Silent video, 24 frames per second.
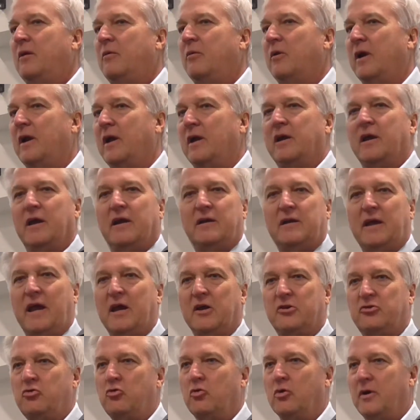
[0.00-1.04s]
we're going to take
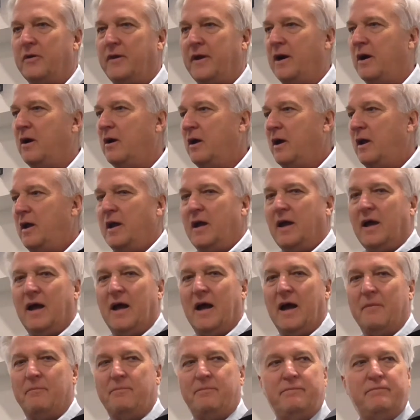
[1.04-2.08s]
a tour there.
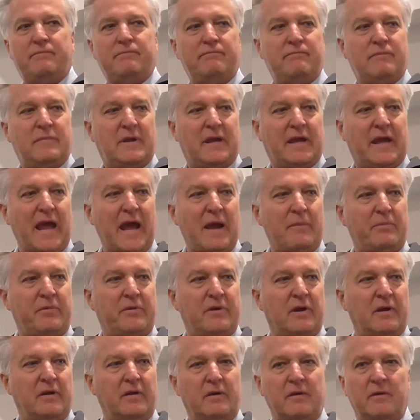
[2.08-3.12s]

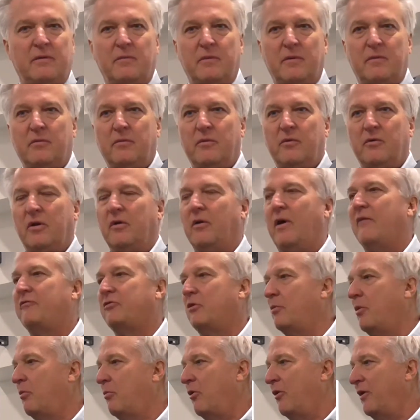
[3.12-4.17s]
Memorial Day.
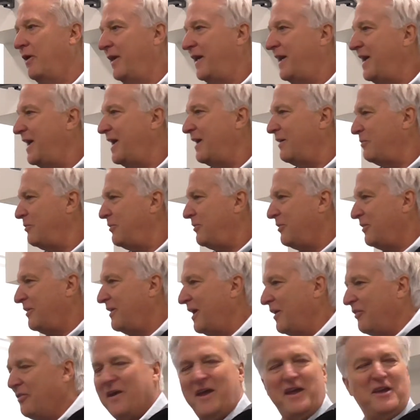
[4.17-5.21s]
After Memorial Day,
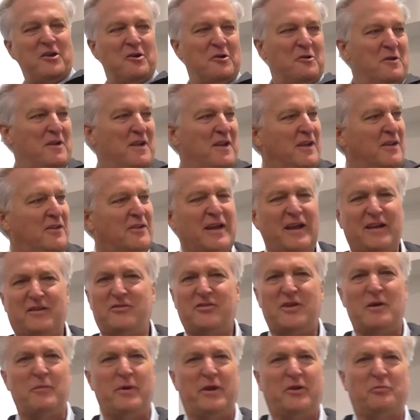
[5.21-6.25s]
yeah, thank you. Okay,
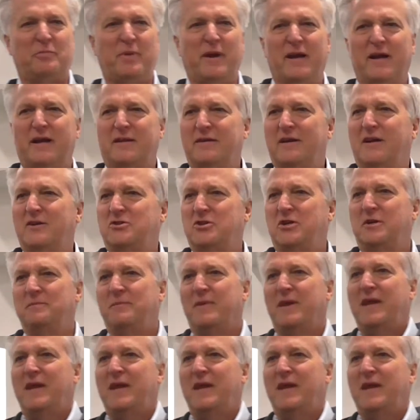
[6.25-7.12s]
somebody's paying attention.